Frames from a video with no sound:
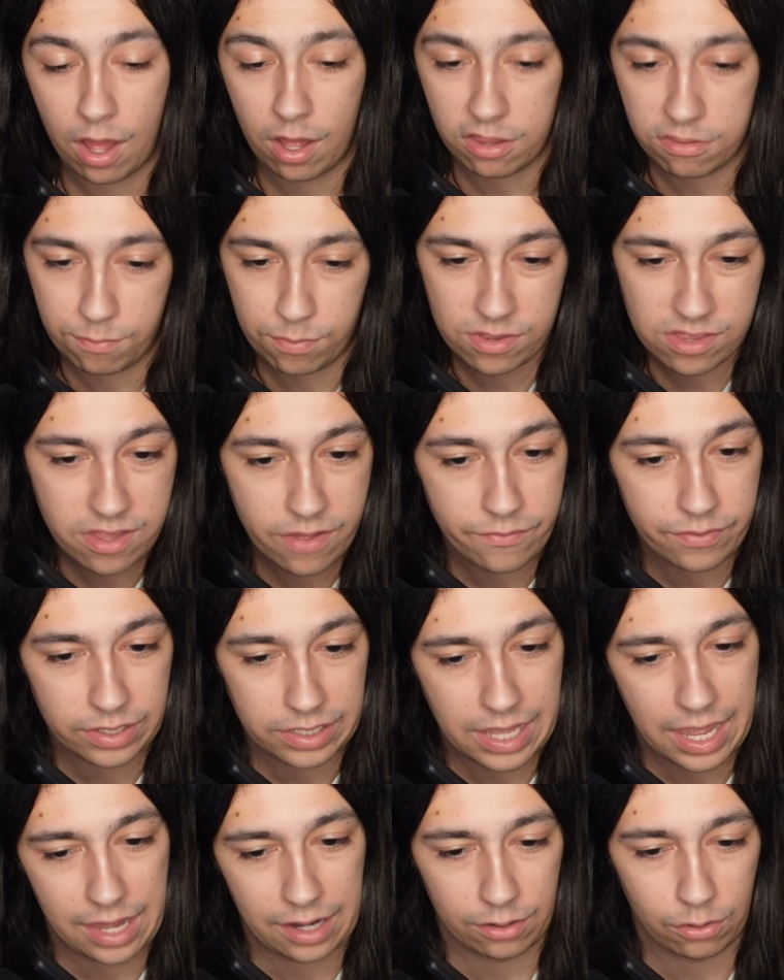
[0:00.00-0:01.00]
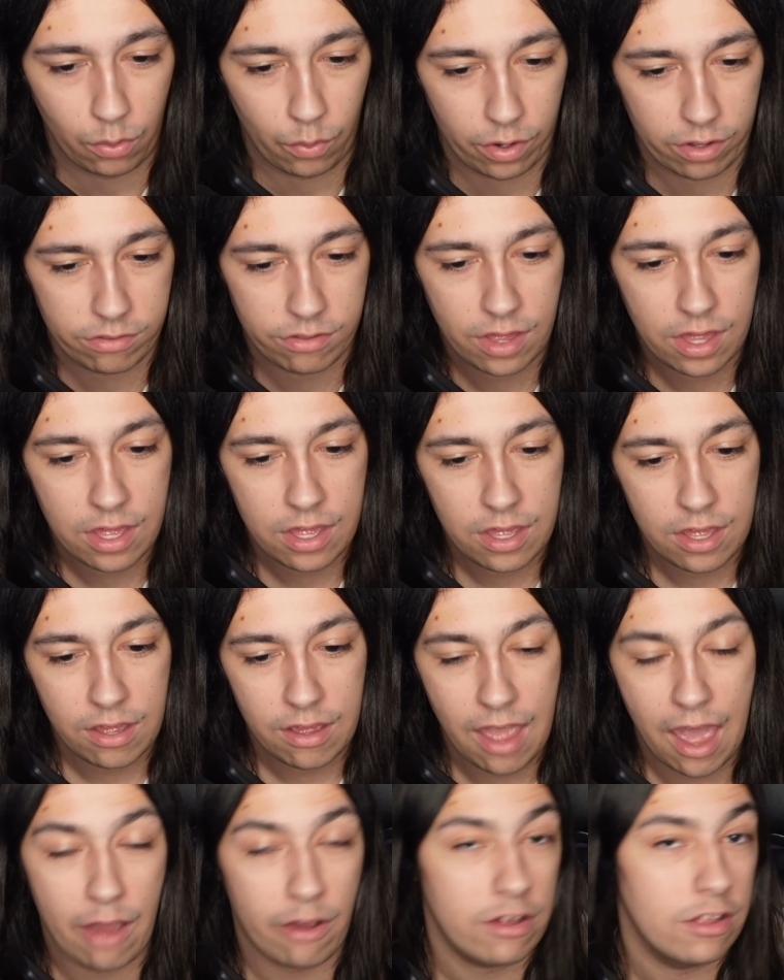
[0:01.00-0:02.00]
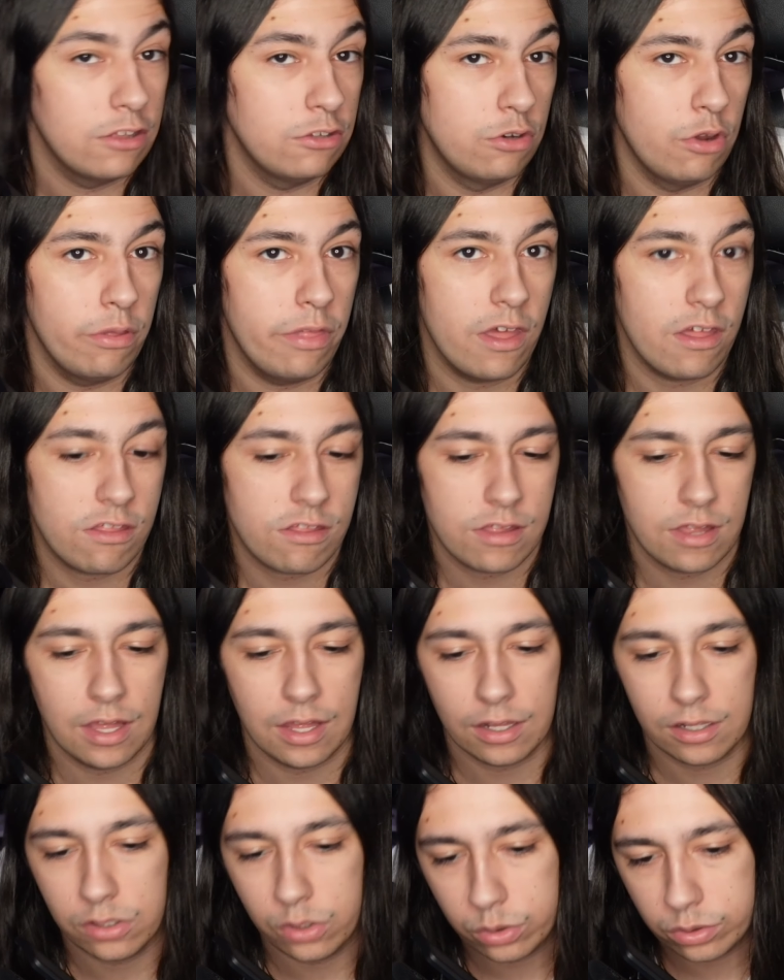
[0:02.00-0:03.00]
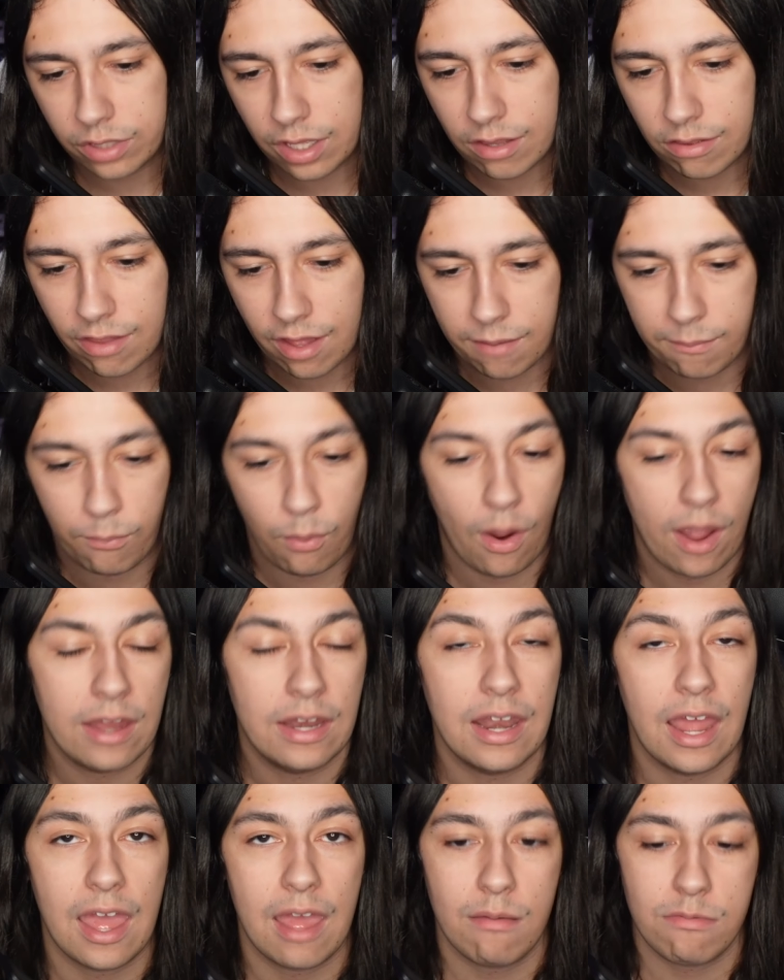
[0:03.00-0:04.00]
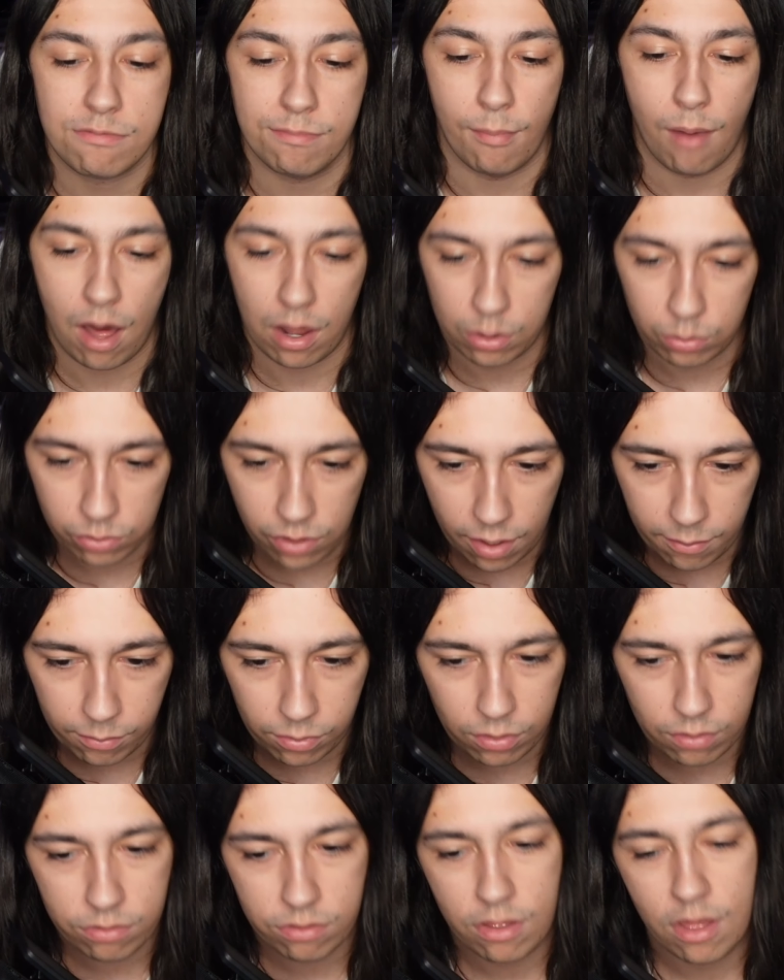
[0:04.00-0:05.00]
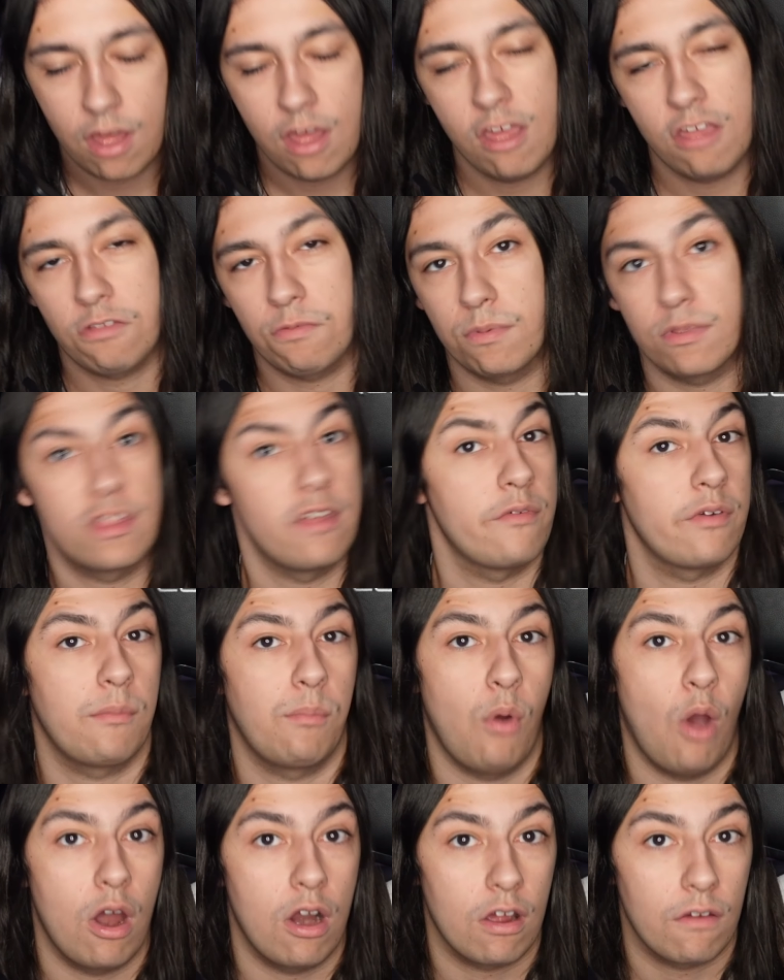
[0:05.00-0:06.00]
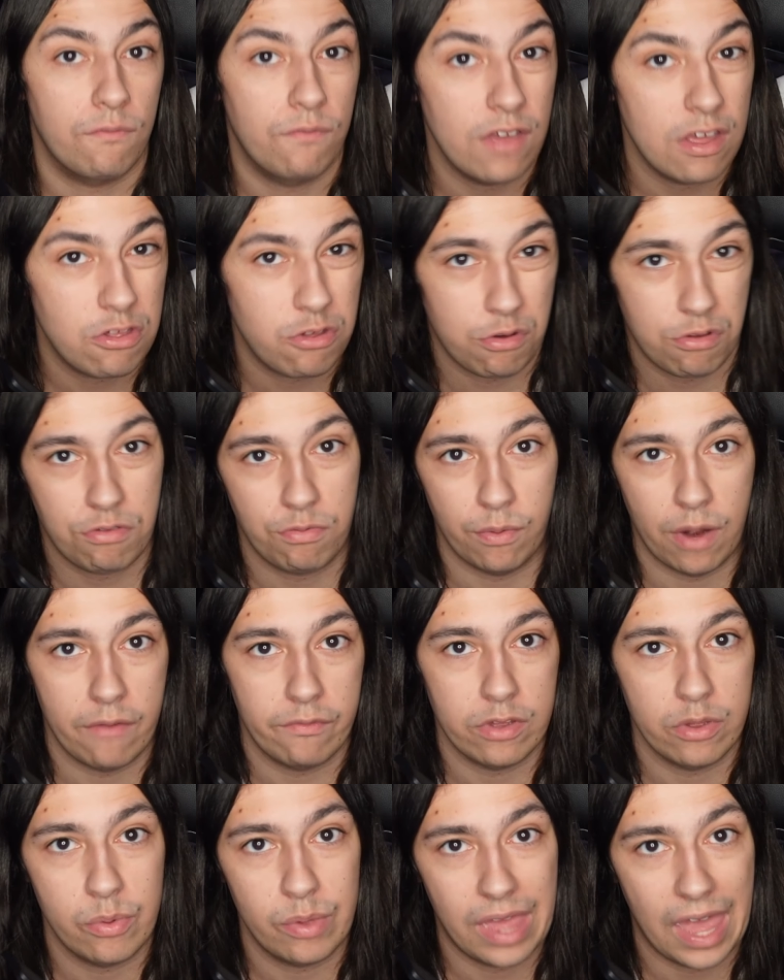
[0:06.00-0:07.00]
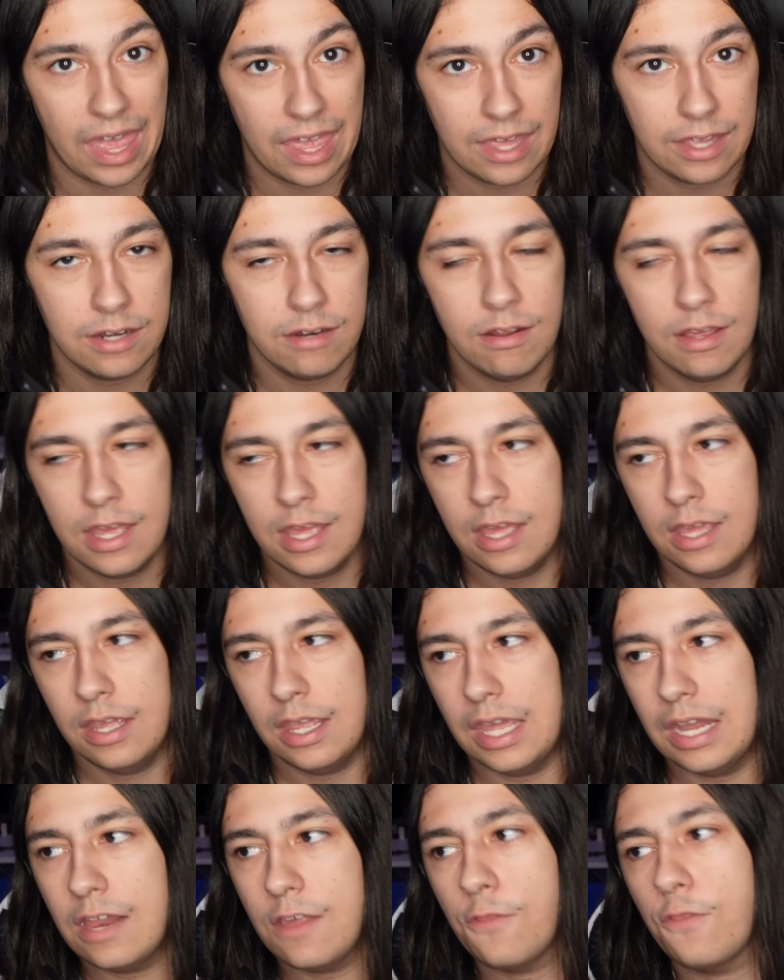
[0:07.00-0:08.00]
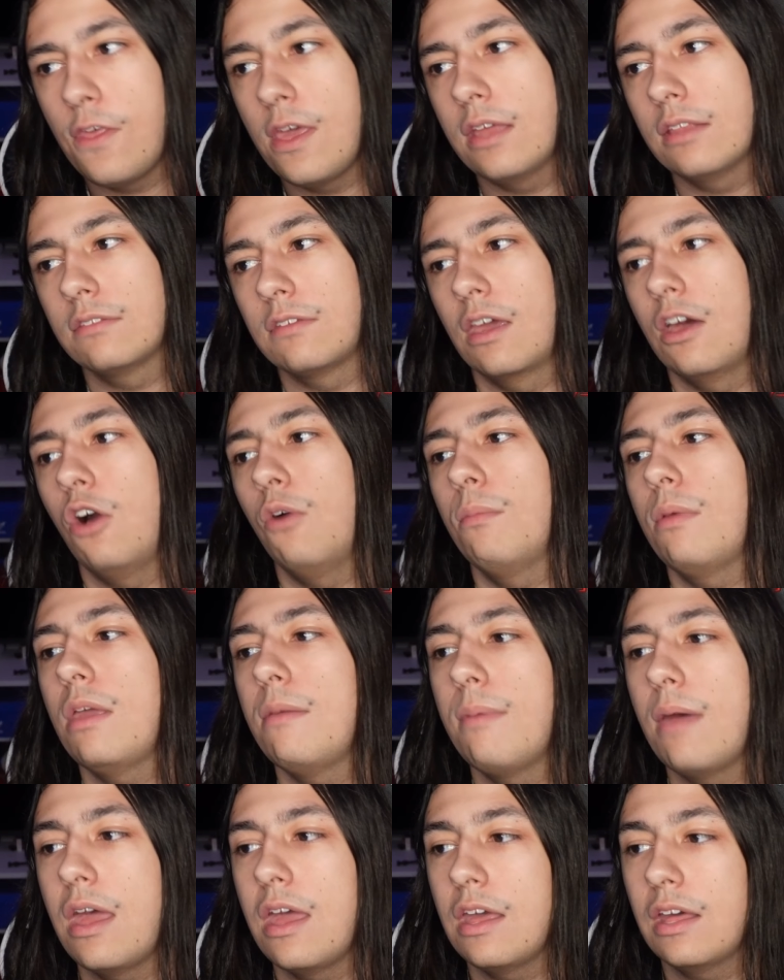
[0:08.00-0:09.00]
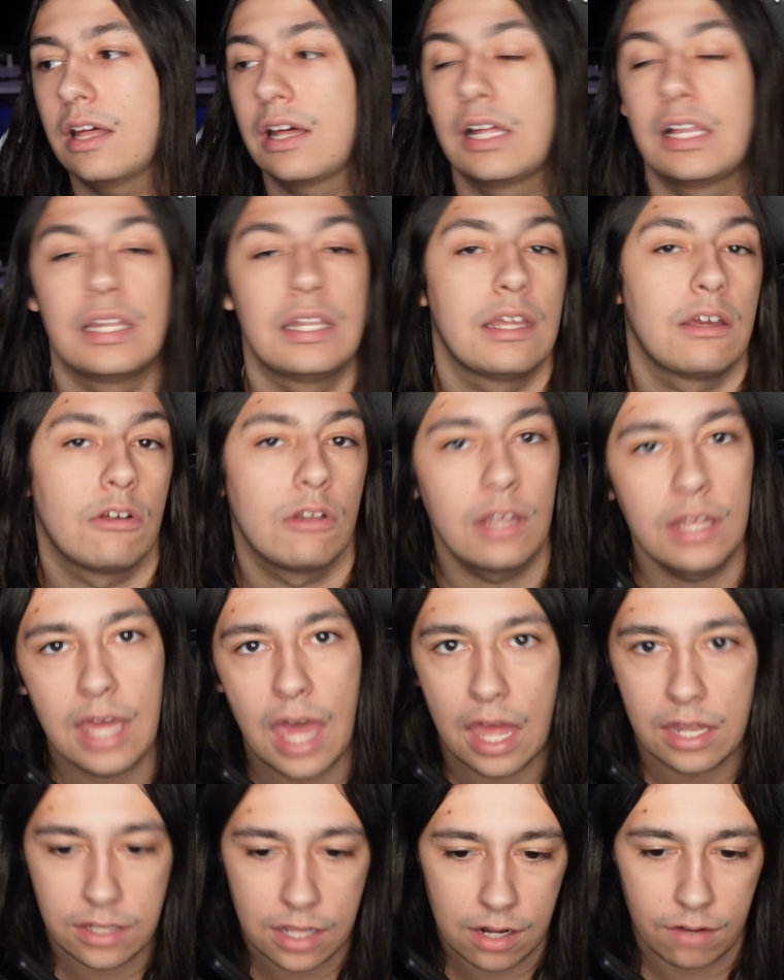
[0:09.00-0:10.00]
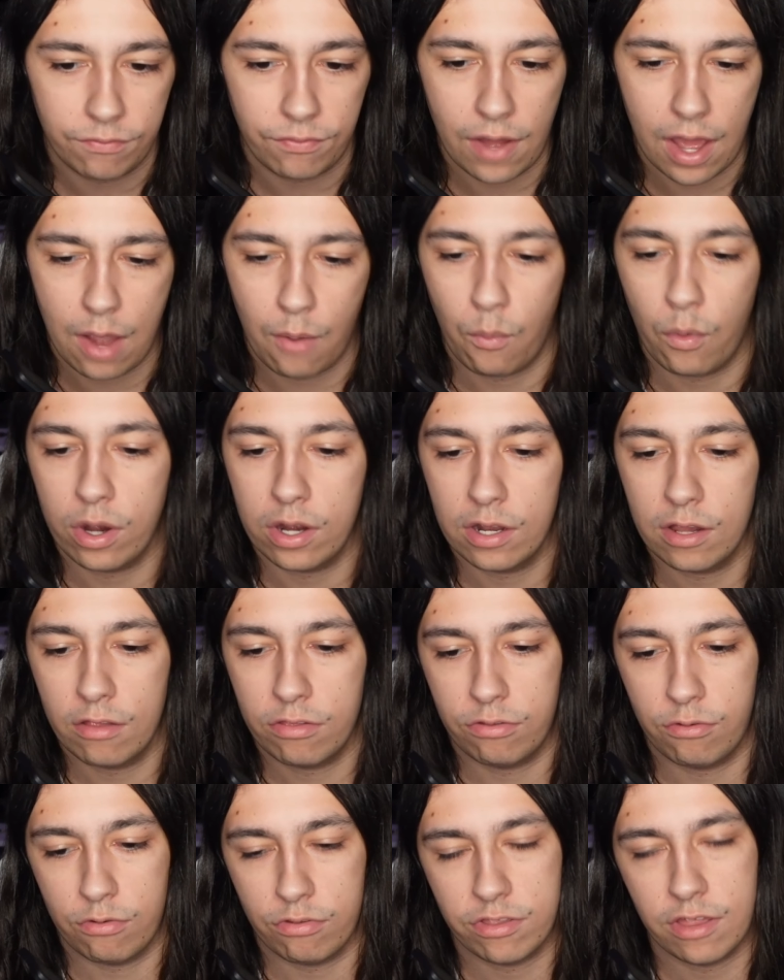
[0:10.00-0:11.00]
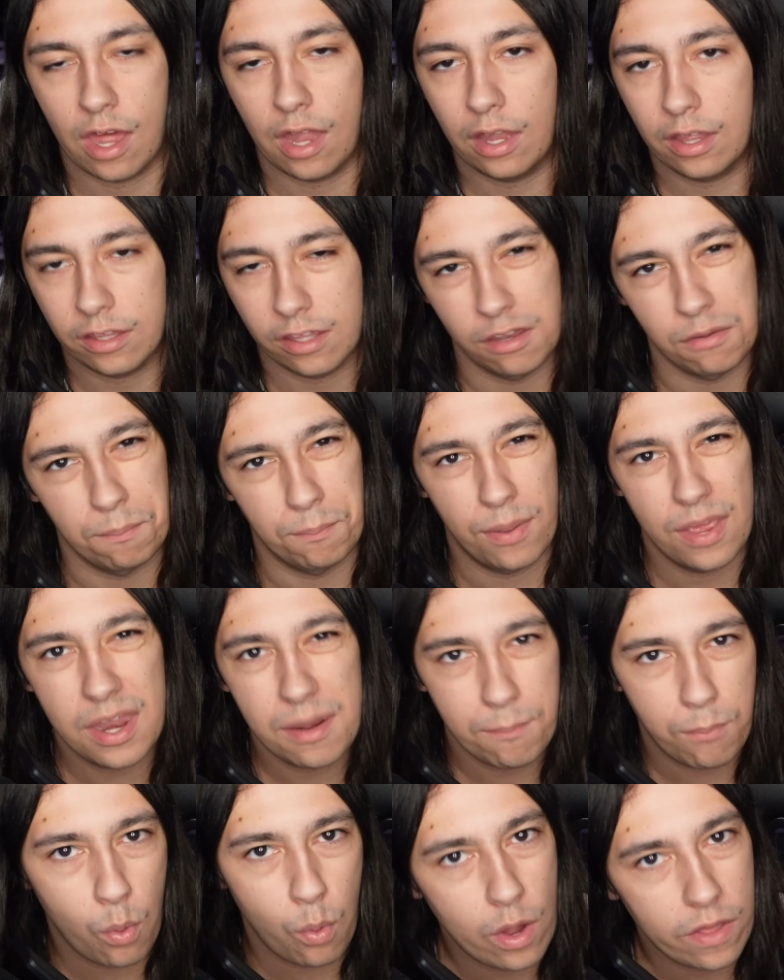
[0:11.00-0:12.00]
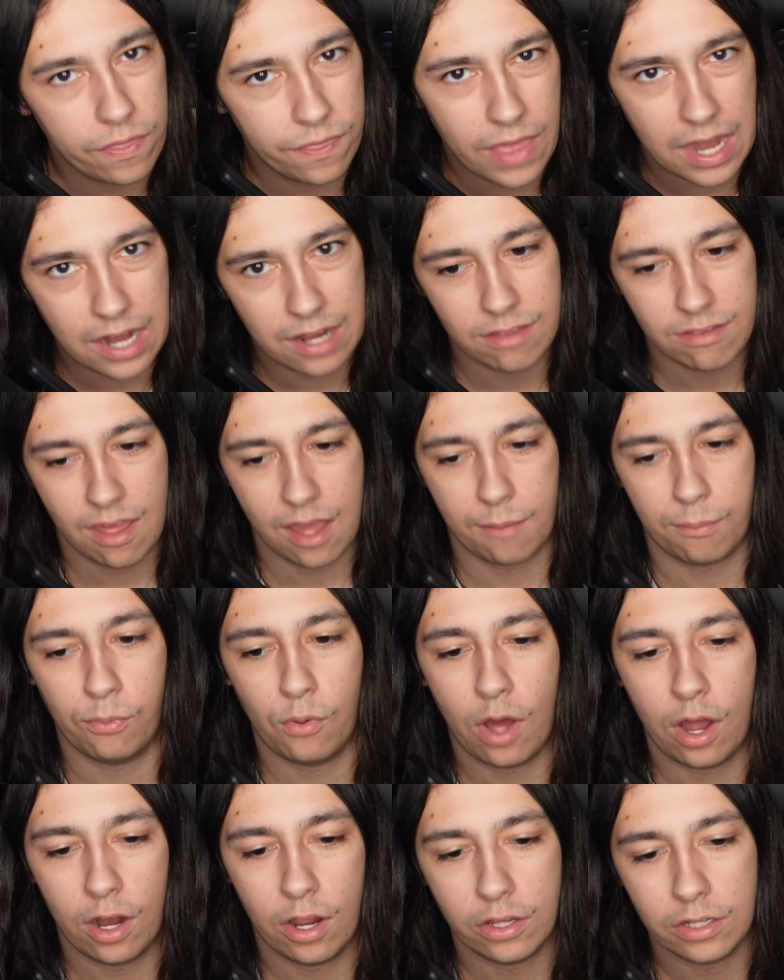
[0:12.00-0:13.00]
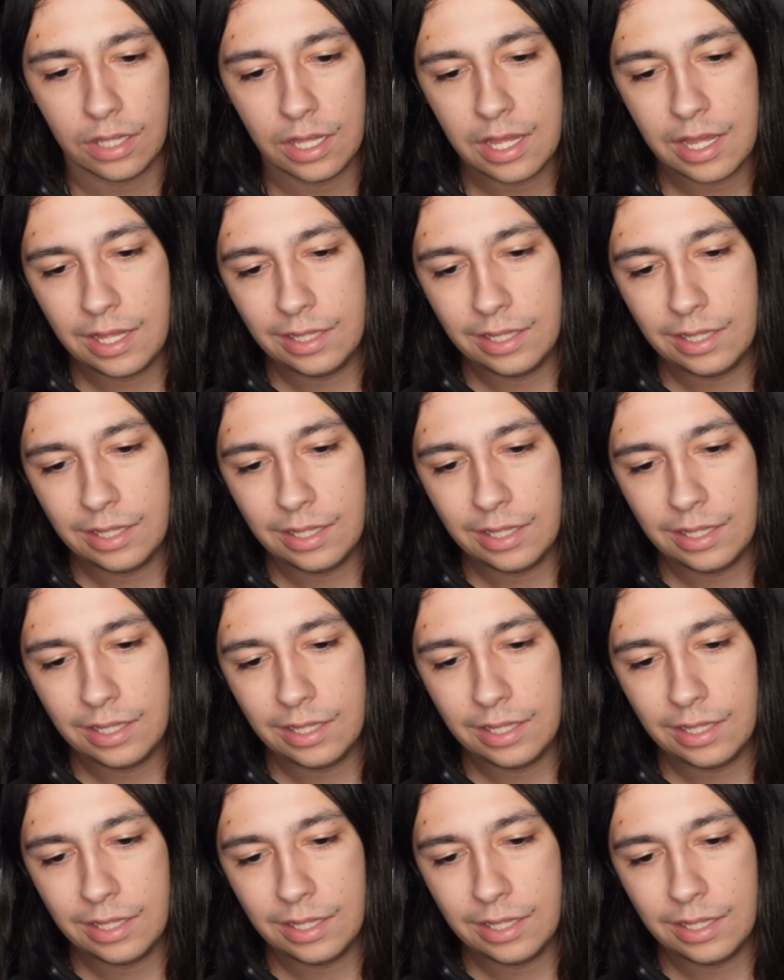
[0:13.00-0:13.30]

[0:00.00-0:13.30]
specific categories. How can you do this? Include things like brand names, model numbers, specific product features whenever you can. Anything to help eBay clearly identify what it is you're selling and pinpoint that exact product.